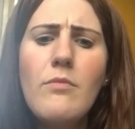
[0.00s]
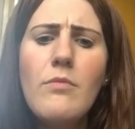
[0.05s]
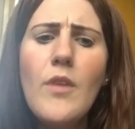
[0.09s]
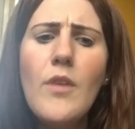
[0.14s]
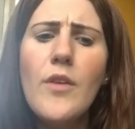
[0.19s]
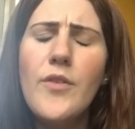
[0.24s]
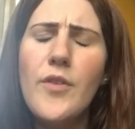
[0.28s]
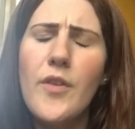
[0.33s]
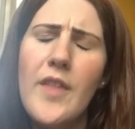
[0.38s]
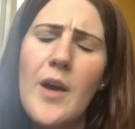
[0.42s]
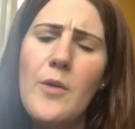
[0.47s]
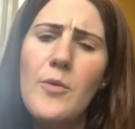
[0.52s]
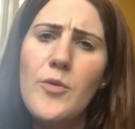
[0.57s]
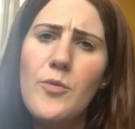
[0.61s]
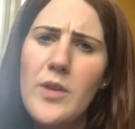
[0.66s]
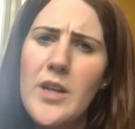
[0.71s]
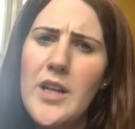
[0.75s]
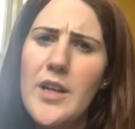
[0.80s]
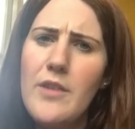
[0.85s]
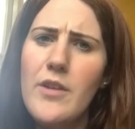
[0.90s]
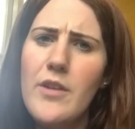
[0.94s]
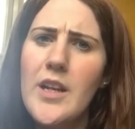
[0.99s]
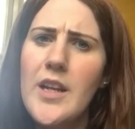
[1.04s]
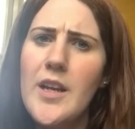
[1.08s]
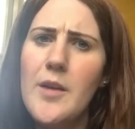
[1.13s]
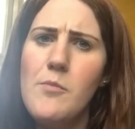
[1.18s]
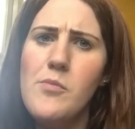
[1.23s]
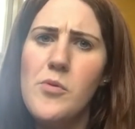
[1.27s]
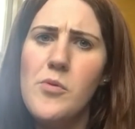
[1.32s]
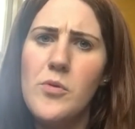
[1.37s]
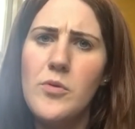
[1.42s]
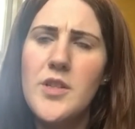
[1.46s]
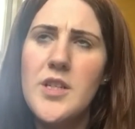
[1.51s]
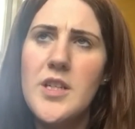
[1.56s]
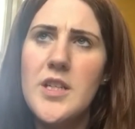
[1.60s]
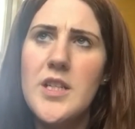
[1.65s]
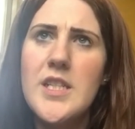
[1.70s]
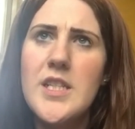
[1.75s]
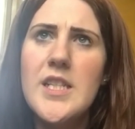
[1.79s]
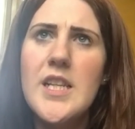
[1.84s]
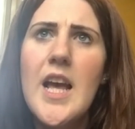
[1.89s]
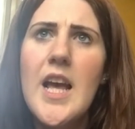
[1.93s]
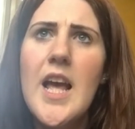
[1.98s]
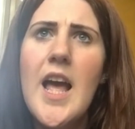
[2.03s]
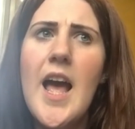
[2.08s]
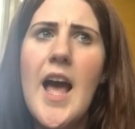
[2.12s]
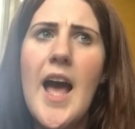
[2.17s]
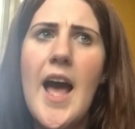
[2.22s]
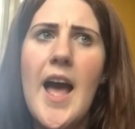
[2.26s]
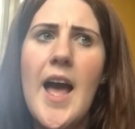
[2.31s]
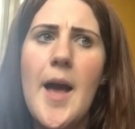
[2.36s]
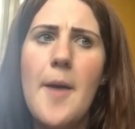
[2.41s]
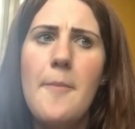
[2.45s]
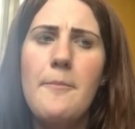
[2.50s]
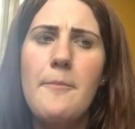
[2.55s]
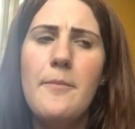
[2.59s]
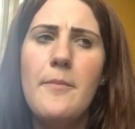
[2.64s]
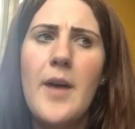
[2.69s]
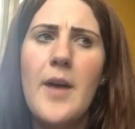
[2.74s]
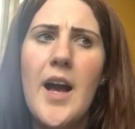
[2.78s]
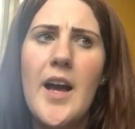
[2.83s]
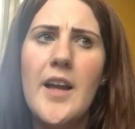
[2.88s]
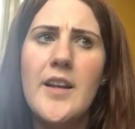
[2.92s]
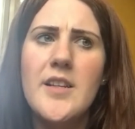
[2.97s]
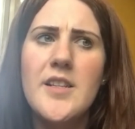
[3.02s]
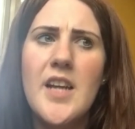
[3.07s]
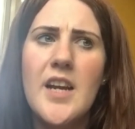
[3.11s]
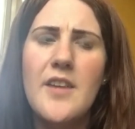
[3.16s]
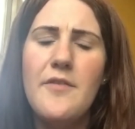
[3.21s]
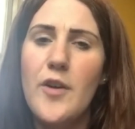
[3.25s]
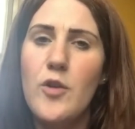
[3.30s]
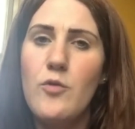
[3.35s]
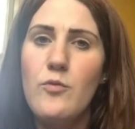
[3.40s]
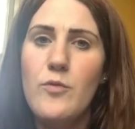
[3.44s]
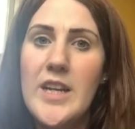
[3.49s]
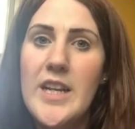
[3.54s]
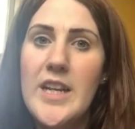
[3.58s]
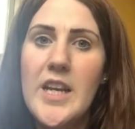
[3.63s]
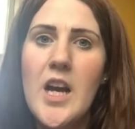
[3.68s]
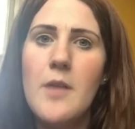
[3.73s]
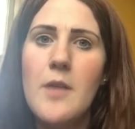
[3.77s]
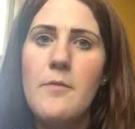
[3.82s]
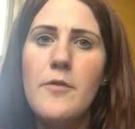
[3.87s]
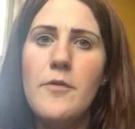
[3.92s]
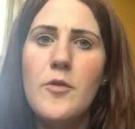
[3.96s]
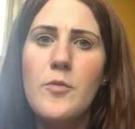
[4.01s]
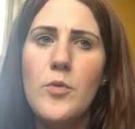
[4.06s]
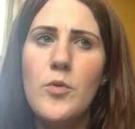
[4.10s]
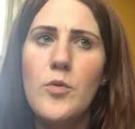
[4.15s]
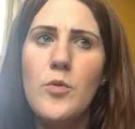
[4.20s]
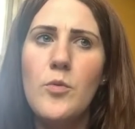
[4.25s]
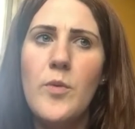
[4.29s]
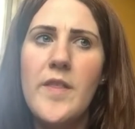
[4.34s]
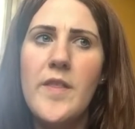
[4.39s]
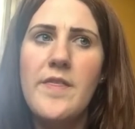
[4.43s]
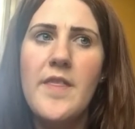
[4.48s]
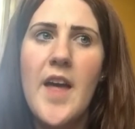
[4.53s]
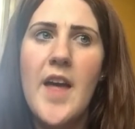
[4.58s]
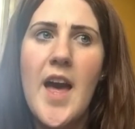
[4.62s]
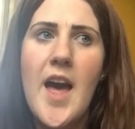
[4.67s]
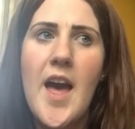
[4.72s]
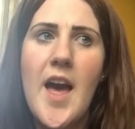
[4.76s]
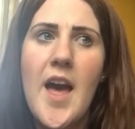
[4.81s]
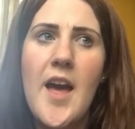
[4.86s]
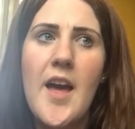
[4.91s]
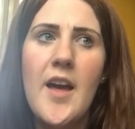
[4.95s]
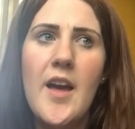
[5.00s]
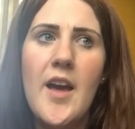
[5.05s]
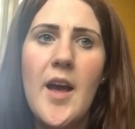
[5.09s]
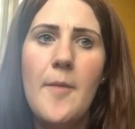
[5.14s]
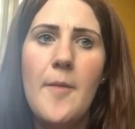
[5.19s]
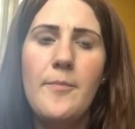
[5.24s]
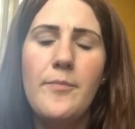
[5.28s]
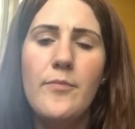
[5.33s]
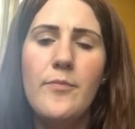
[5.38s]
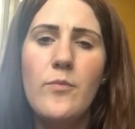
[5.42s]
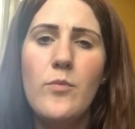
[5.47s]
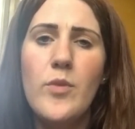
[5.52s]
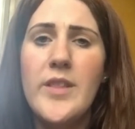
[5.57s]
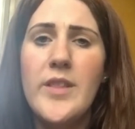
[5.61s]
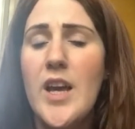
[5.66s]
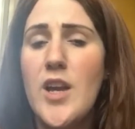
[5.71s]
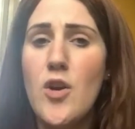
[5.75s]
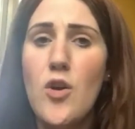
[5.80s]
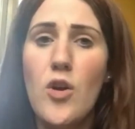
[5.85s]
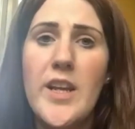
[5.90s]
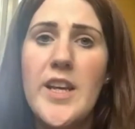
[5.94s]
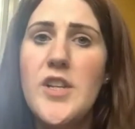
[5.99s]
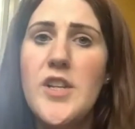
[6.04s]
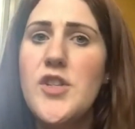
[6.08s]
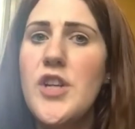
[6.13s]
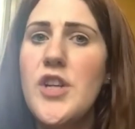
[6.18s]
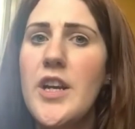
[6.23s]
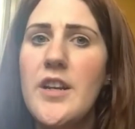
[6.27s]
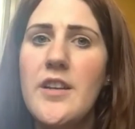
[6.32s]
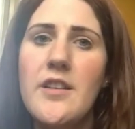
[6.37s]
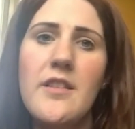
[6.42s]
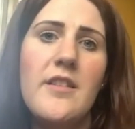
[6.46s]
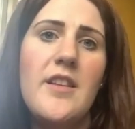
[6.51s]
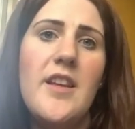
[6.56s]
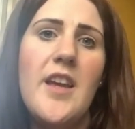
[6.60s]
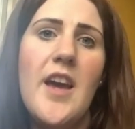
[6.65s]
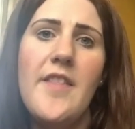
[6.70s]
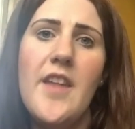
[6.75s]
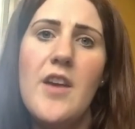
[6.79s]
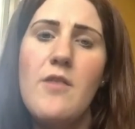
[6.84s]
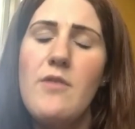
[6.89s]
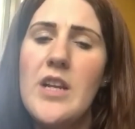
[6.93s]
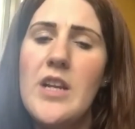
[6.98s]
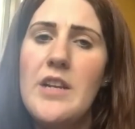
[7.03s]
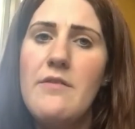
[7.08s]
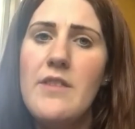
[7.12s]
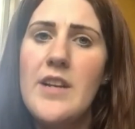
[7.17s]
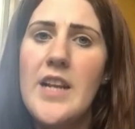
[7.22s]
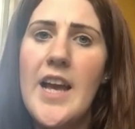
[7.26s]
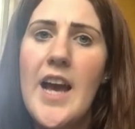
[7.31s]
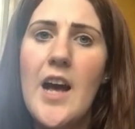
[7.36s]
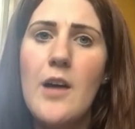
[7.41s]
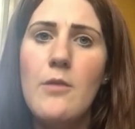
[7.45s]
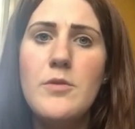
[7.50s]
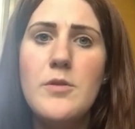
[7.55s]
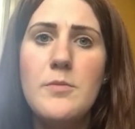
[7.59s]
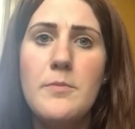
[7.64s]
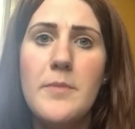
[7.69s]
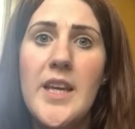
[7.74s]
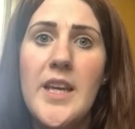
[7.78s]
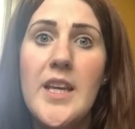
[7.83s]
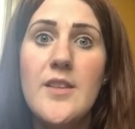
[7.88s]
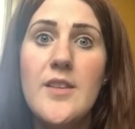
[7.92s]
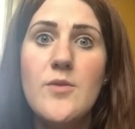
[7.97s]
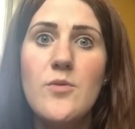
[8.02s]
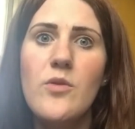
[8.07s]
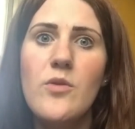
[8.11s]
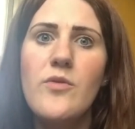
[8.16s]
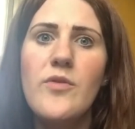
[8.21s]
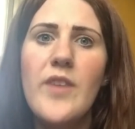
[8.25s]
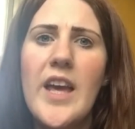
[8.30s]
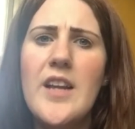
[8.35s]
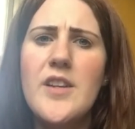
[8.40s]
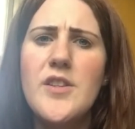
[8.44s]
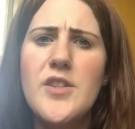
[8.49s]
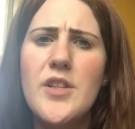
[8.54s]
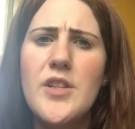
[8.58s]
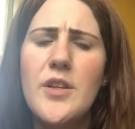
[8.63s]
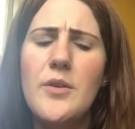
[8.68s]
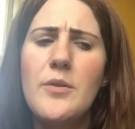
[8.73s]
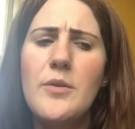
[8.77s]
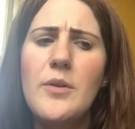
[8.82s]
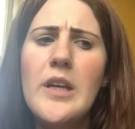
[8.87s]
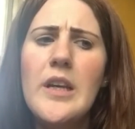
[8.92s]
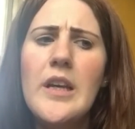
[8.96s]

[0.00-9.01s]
So that was really important, and I felt really comfortable with their knowledge, and yeah, they really helped me sort of get to